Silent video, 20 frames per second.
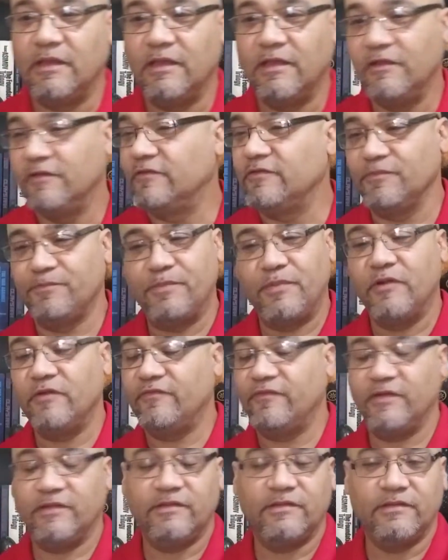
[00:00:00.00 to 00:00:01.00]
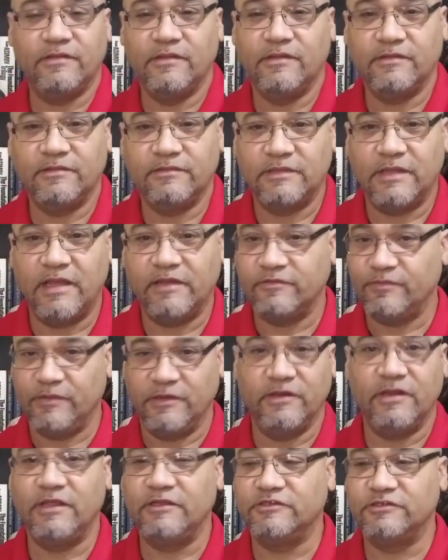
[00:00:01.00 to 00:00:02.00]
is a perfect
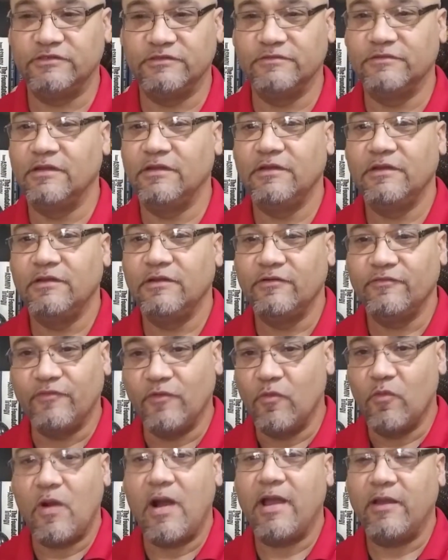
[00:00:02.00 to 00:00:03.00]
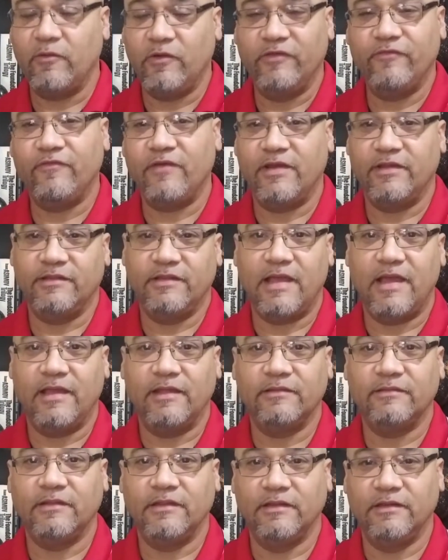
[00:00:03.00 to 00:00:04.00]
explanation for why we find
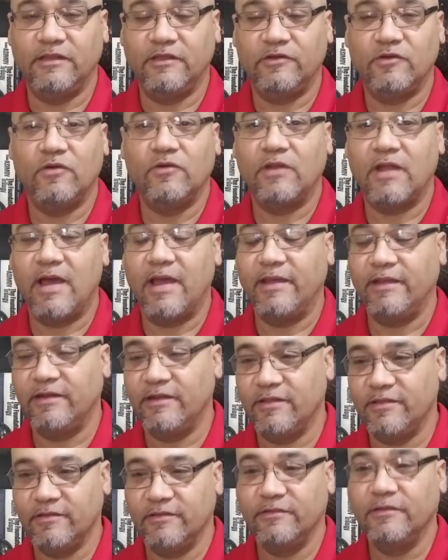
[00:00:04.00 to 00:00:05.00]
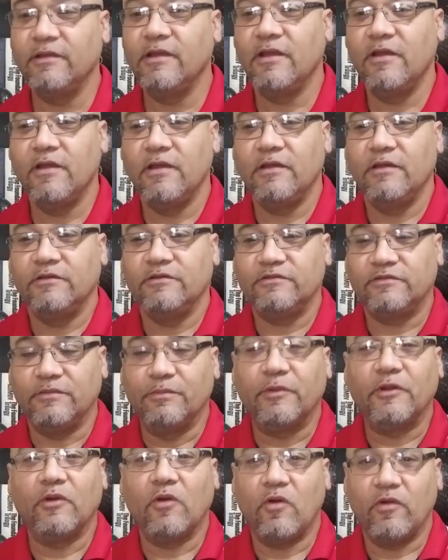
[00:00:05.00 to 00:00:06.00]
that in E. coli and other
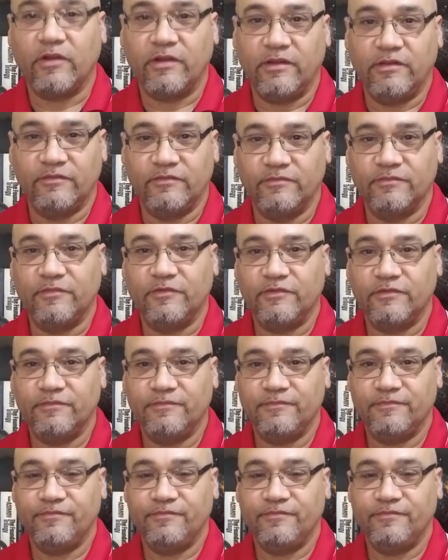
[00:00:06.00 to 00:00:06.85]
simpler organisms.